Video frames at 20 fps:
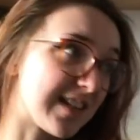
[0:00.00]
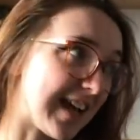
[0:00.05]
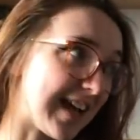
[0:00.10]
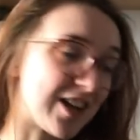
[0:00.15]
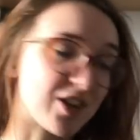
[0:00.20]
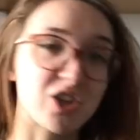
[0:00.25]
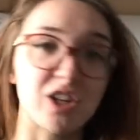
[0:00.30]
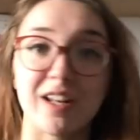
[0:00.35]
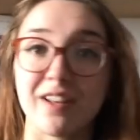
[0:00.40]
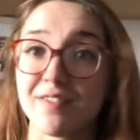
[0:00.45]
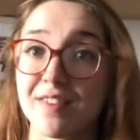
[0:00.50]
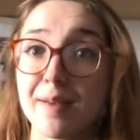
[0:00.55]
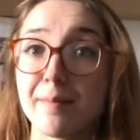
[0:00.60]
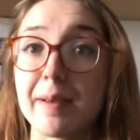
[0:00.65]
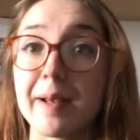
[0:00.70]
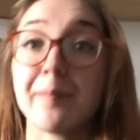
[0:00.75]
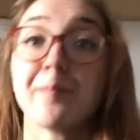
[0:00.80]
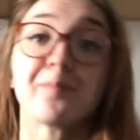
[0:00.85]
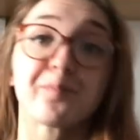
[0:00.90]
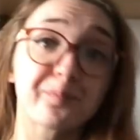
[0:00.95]
to actually fit
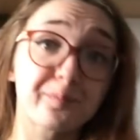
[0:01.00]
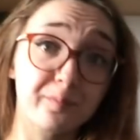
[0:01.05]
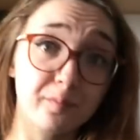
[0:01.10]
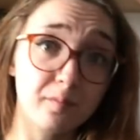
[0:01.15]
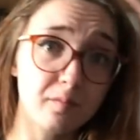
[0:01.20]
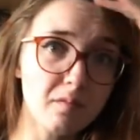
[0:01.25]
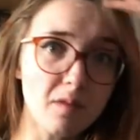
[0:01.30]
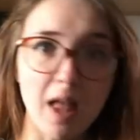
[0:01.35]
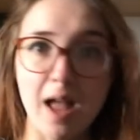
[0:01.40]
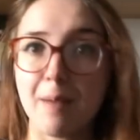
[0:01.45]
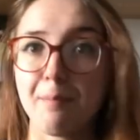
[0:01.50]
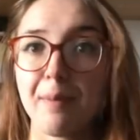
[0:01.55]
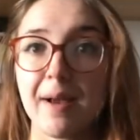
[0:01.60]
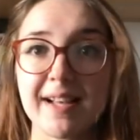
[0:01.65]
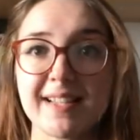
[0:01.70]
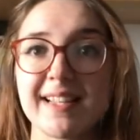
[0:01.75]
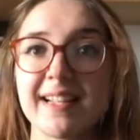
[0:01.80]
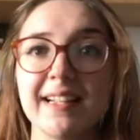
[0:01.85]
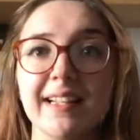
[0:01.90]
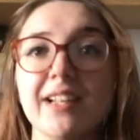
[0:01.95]
me and
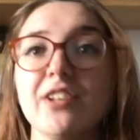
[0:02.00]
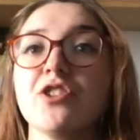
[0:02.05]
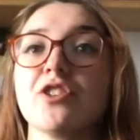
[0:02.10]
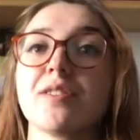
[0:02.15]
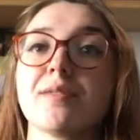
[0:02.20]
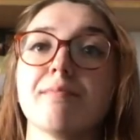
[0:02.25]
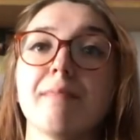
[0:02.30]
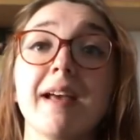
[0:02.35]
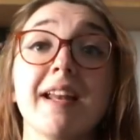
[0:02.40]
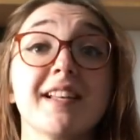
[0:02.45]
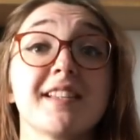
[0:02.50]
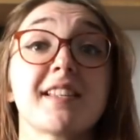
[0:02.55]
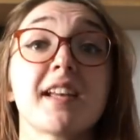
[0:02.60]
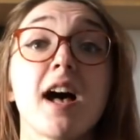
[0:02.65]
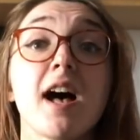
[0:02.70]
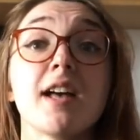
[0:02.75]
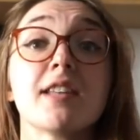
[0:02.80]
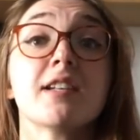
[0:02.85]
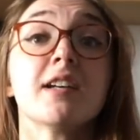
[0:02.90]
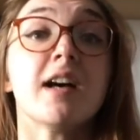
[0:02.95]
basically just made a
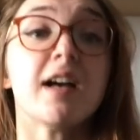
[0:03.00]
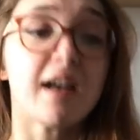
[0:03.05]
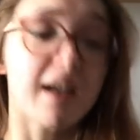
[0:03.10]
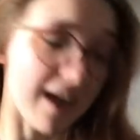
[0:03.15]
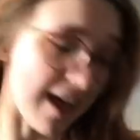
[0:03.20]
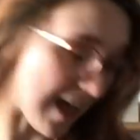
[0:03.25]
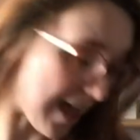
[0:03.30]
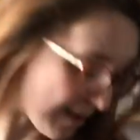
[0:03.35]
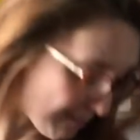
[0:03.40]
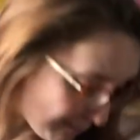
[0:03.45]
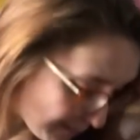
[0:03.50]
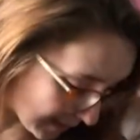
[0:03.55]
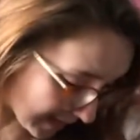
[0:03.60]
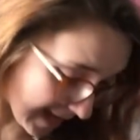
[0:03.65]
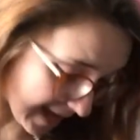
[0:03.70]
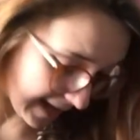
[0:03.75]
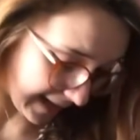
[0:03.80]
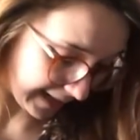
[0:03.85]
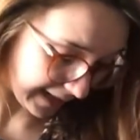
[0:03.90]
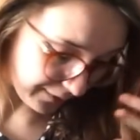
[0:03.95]
skirt. Um, but
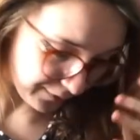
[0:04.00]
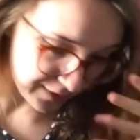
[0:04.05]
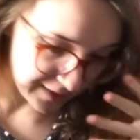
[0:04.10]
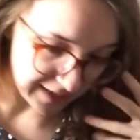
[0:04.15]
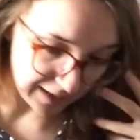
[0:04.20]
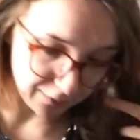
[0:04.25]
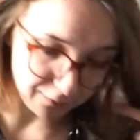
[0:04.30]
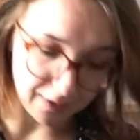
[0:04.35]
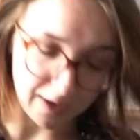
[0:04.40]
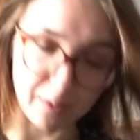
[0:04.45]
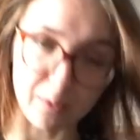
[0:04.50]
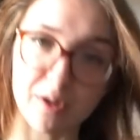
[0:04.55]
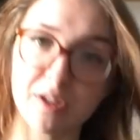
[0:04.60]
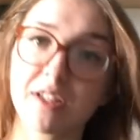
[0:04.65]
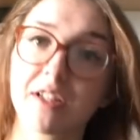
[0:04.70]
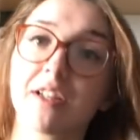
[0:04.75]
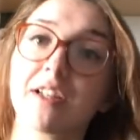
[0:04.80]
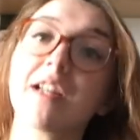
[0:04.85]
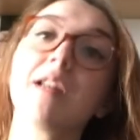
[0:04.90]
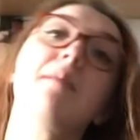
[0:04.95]
yeah, I love this outfit. I want
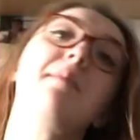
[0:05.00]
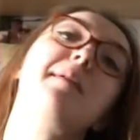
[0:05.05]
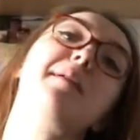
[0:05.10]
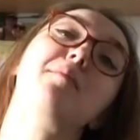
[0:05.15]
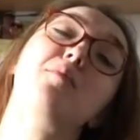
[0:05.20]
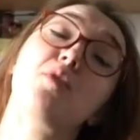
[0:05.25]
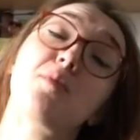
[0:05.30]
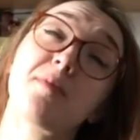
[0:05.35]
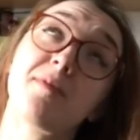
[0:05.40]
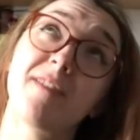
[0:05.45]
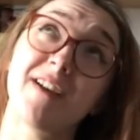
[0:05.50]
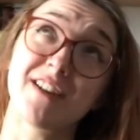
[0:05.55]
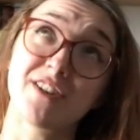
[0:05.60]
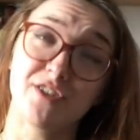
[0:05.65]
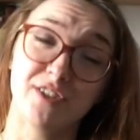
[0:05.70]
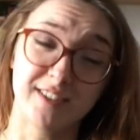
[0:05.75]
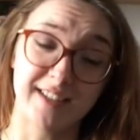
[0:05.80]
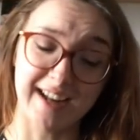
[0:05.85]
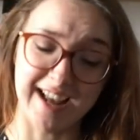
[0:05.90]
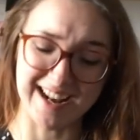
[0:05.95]
to look a little bit more
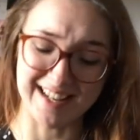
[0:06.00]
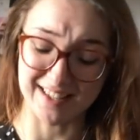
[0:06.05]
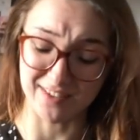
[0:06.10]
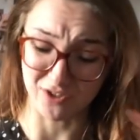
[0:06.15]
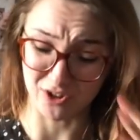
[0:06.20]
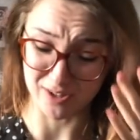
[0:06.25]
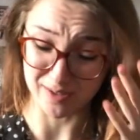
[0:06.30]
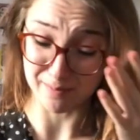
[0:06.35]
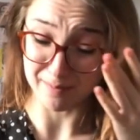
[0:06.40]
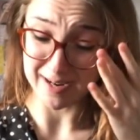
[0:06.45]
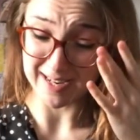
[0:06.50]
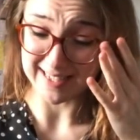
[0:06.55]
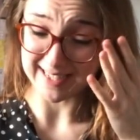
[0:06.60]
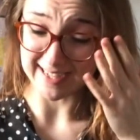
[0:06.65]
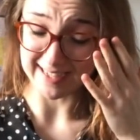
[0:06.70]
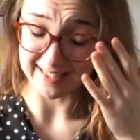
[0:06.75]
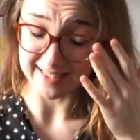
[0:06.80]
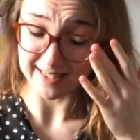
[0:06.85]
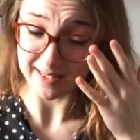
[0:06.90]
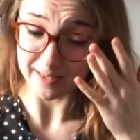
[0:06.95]
professional today because I've got some
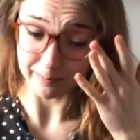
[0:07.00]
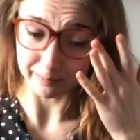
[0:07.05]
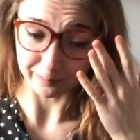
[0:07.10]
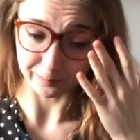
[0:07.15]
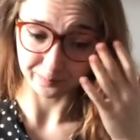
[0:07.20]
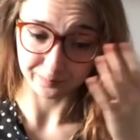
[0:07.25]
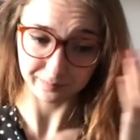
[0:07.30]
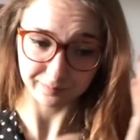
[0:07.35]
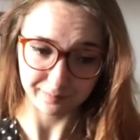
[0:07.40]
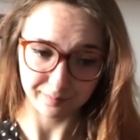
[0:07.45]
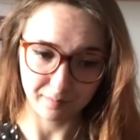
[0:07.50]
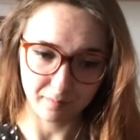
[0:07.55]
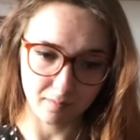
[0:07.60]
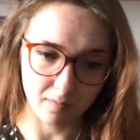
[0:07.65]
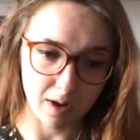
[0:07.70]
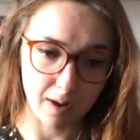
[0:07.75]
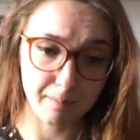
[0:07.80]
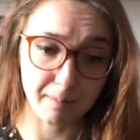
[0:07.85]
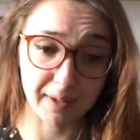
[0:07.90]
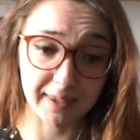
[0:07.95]
meetings.
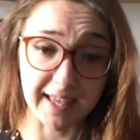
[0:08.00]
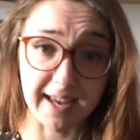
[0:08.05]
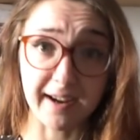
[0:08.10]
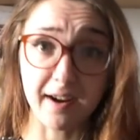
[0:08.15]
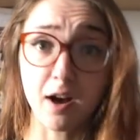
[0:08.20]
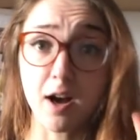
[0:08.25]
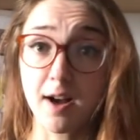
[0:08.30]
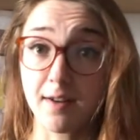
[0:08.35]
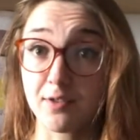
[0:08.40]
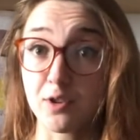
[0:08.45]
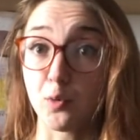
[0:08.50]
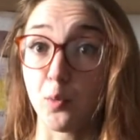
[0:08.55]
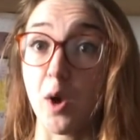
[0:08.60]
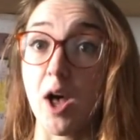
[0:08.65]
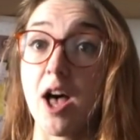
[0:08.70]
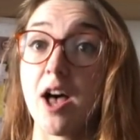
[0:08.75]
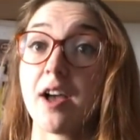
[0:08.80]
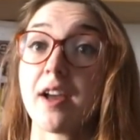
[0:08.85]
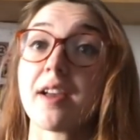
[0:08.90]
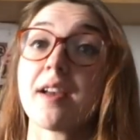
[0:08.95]
But then after
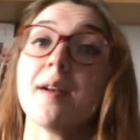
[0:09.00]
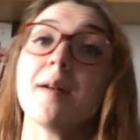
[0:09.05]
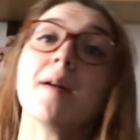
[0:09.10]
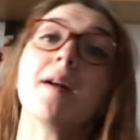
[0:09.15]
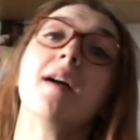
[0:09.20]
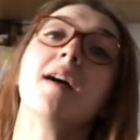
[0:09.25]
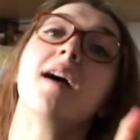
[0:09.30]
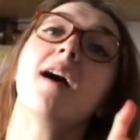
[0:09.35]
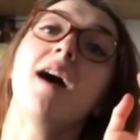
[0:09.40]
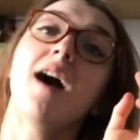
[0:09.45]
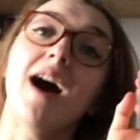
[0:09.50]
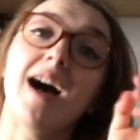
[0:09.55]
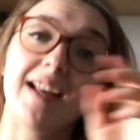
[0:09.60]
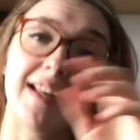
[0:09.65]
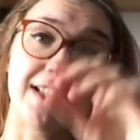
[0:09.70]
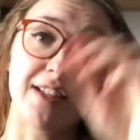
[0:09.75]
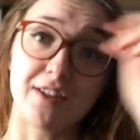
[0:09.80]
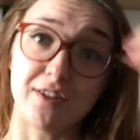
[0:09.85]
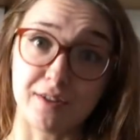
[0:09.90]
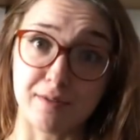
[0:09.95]
work, I
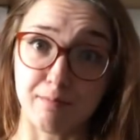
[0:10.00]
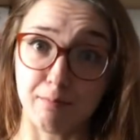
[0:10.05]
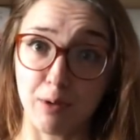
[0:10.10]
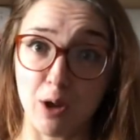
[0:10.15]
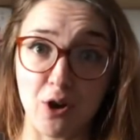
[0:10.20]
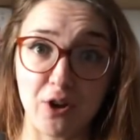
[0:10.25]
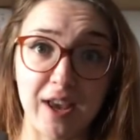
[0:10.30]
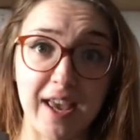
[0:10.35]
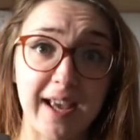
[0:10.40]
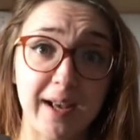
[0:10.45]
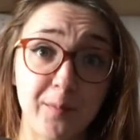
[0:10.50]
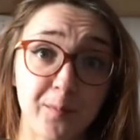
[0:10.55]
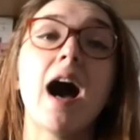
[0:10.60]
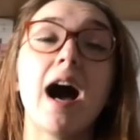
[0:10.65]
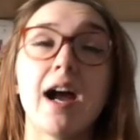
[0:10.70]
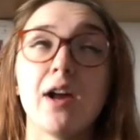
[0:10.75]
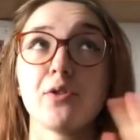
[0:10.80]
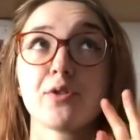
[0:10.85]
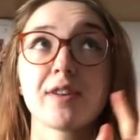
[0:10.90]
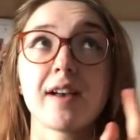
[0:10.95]
need to do some blogging.
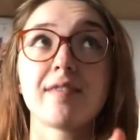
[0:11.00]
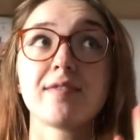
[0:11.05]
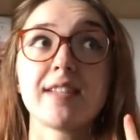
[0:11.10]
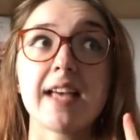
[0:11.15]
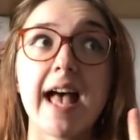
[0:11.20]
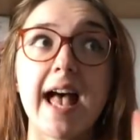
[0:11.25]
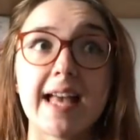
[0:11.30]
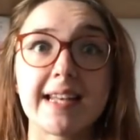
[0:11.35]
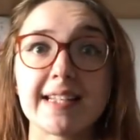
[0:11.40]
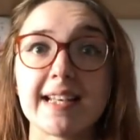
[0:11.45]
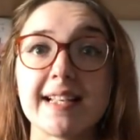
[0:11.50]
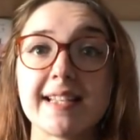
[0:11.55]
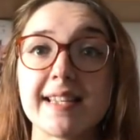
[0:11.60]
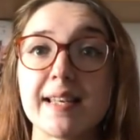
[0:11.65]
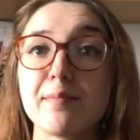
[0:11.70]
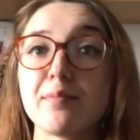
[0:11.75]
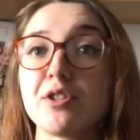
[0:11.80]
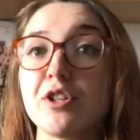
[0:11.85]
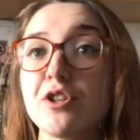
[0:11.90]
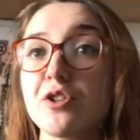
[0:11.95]
I also have to edit a
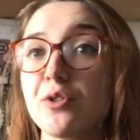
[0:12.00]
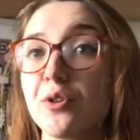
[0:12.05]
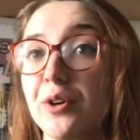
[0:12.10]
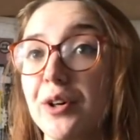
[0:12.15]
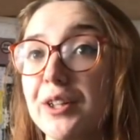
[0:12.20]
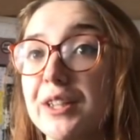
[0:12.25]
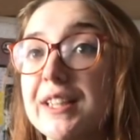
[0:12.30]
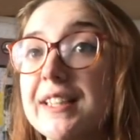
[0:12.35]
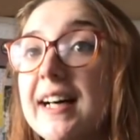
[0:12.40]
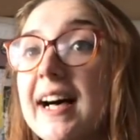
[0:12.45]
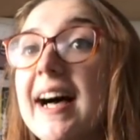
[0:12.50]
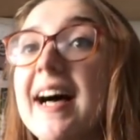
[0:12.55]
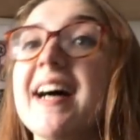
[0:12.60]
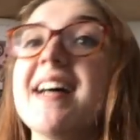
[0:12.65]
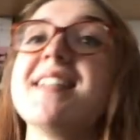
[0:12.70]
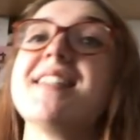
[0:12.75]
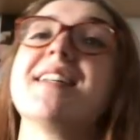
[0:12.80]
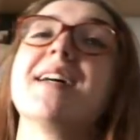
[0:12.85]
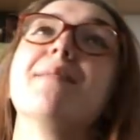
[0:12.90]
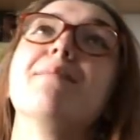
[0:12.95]
zip tutorial
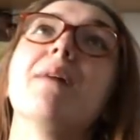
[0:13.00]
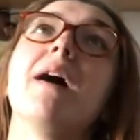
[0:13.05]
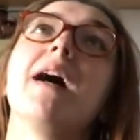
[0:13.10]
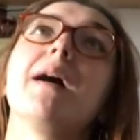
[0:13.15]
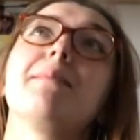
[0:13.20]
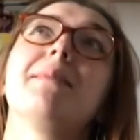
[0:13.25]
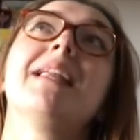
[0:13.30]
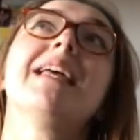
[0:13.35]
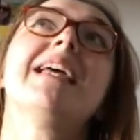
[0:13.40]
and um, I'm an